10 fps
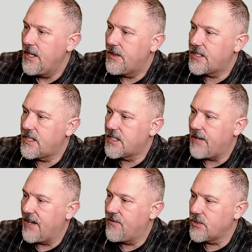This is
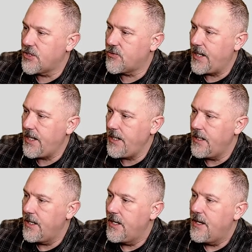my voltage rating.
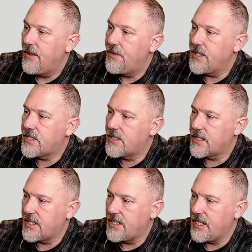This is the
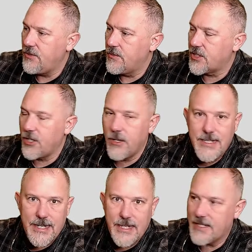continuous current,
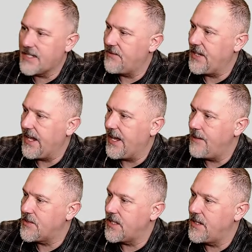ten to seventy
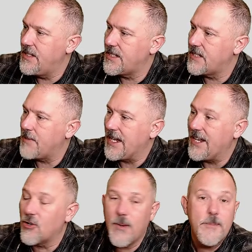amps. And this is my
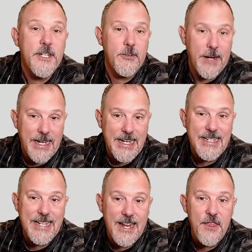interrupting rating,
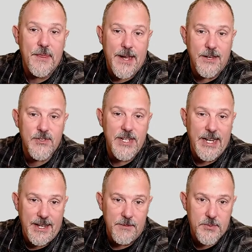ten thousand
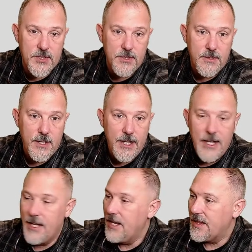amps.
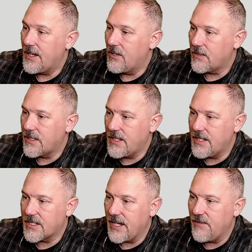Then look at
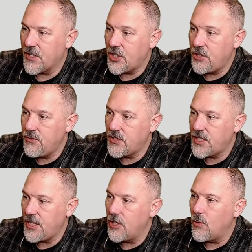this. I have a Q C.
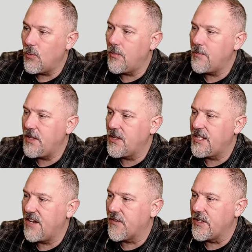You know, what would be the
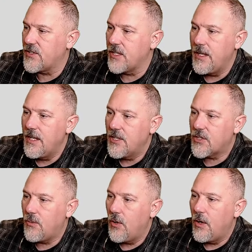difference?
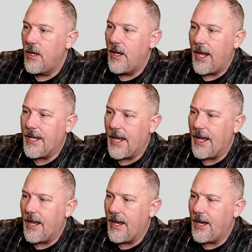So an,
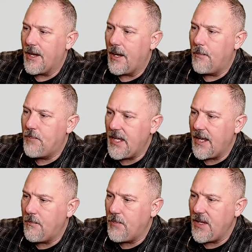a, a B A
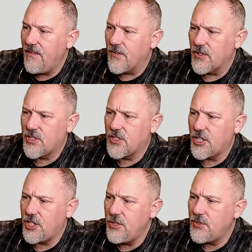B versus a
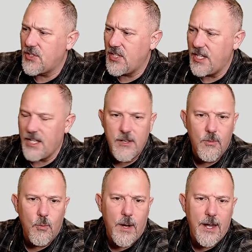Q C.
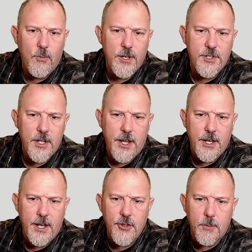Why would, and,
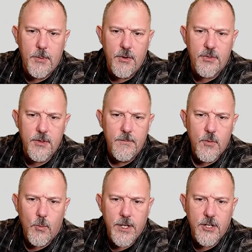and they're both,
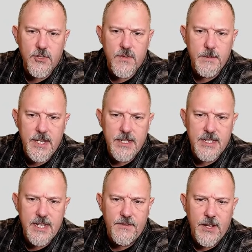one goes from ten to
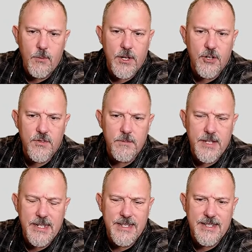seventy, one goes from
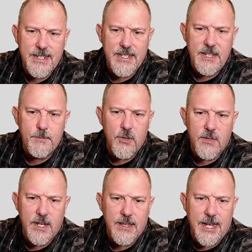ten to sixty, both
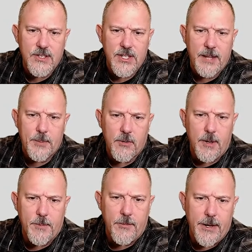ten thousand amp
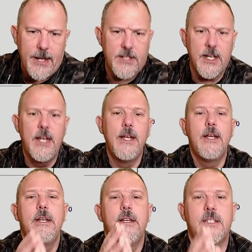interrupting ratings.
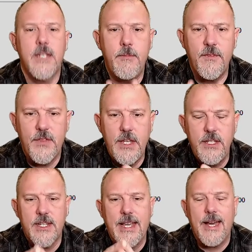Some of
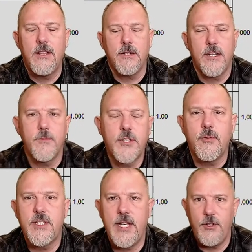these catalog numbers will
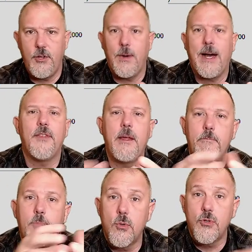tell you how they
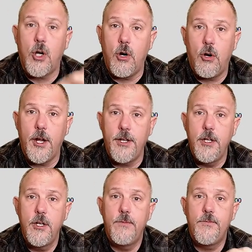bolt on
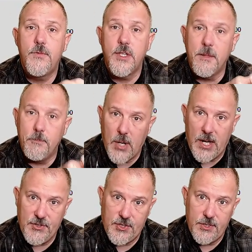to the
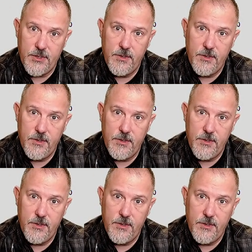bus.